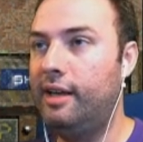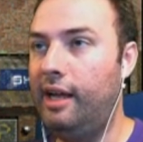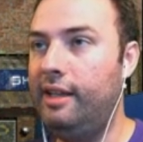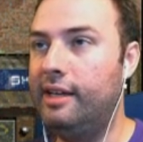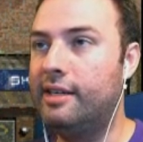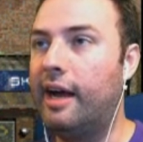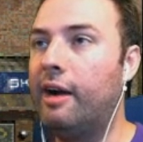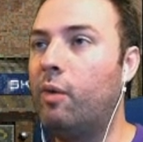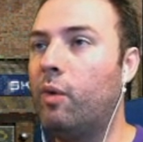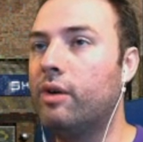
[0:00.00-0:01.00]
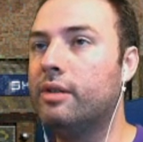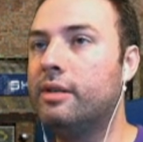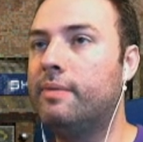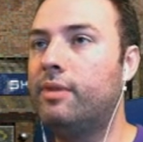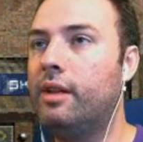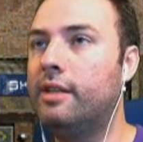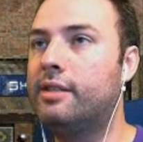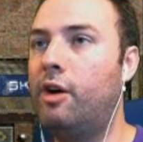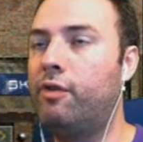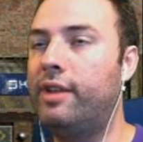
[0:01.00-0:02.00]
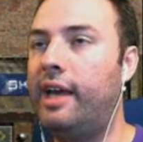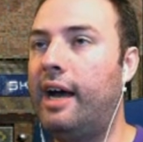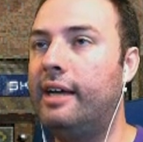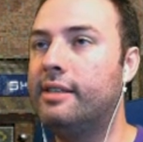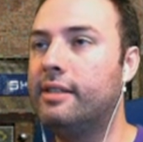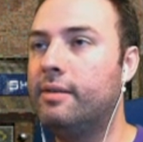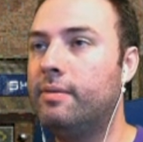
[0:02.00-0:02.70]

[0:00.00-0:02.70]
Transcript: in the entire world. Let's go for the eyes.